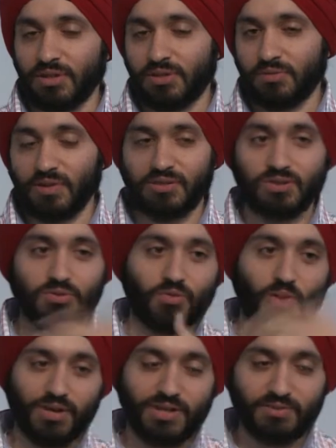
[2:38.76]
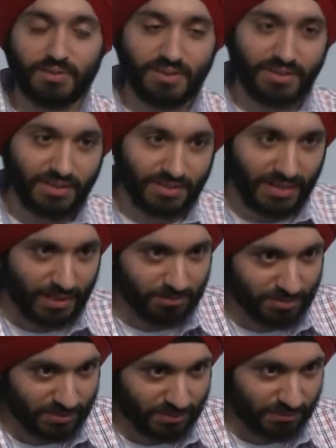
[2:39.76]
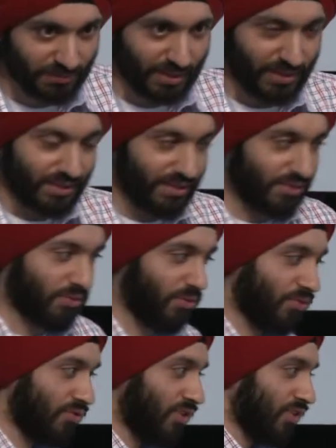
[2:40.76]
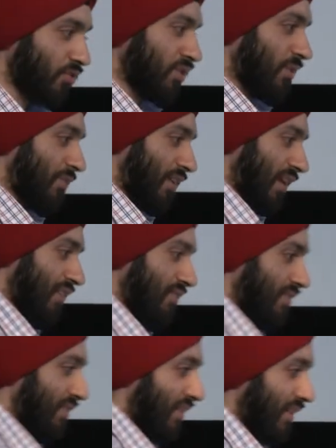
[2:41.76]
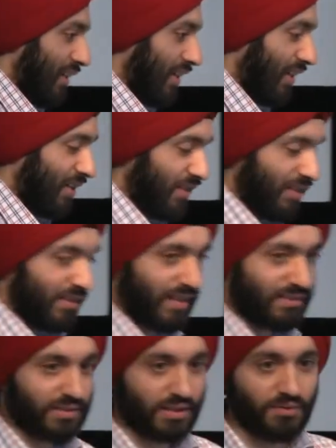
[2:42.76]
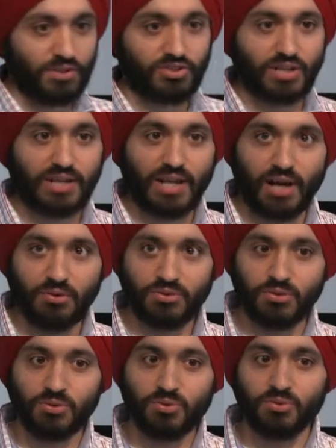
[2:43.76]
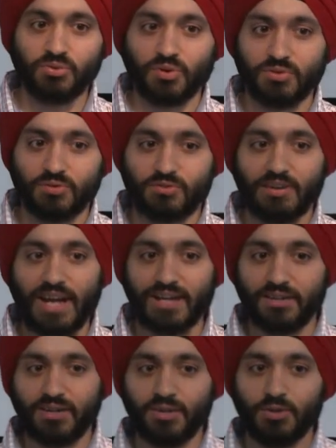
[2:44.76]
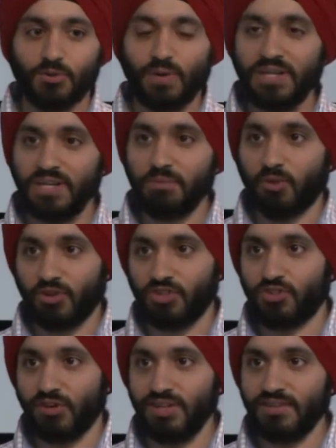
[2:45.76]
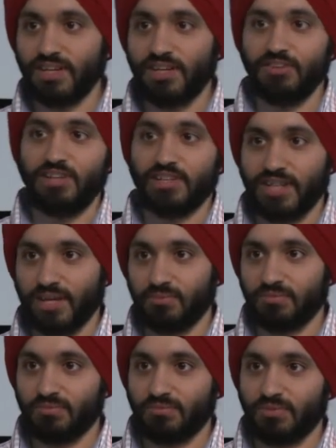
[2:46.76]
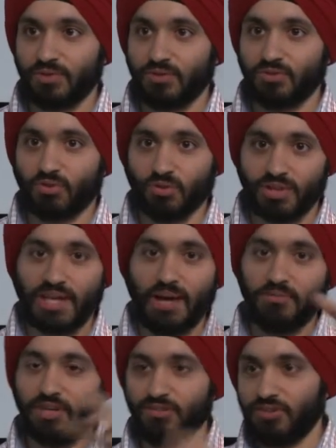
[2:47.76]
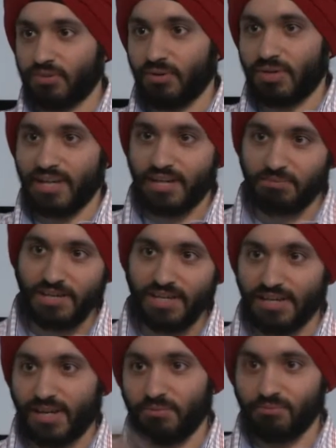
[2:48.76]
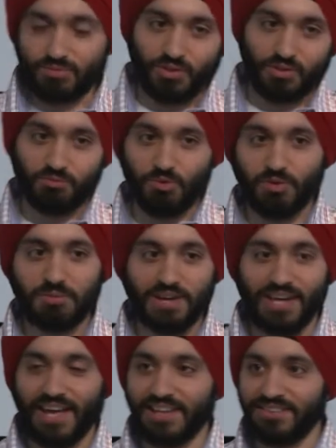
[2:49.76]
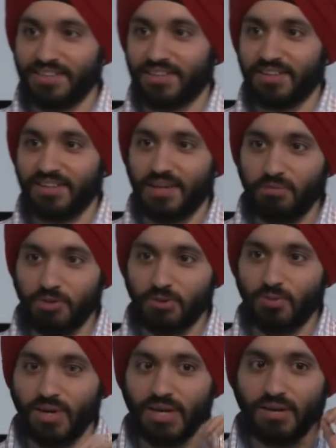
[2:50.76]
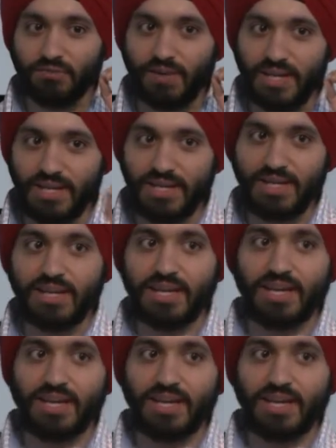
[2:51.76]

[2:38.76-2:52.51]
interfaces of all different types. So just to summarize, it is a sensor which allows you to sort of track 20 body joints in real time. So the camera is just looking at me, and I'm sort of moving my hands, and it is able to very